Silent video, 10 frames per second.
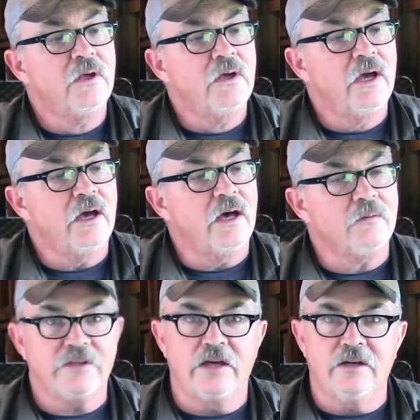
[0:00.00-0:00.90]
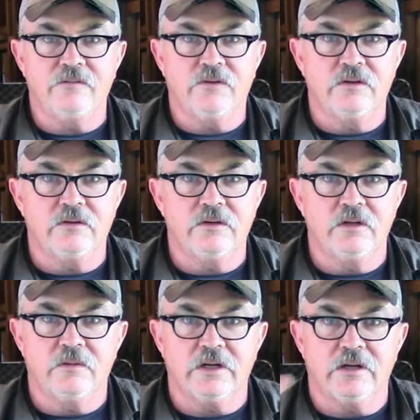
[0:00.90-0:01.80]
without any further
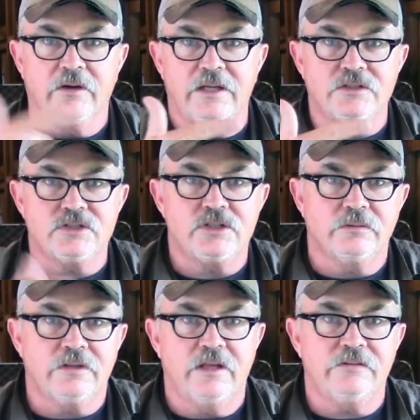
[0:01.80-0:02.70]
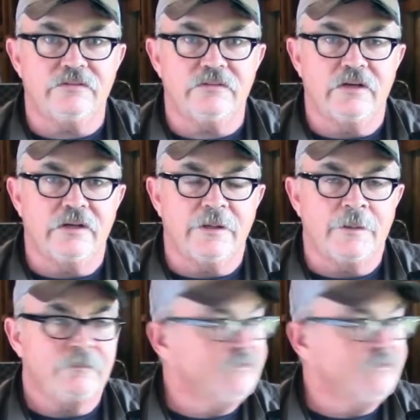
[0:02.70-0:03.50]
ado, we're going to go ahead and shoot this. I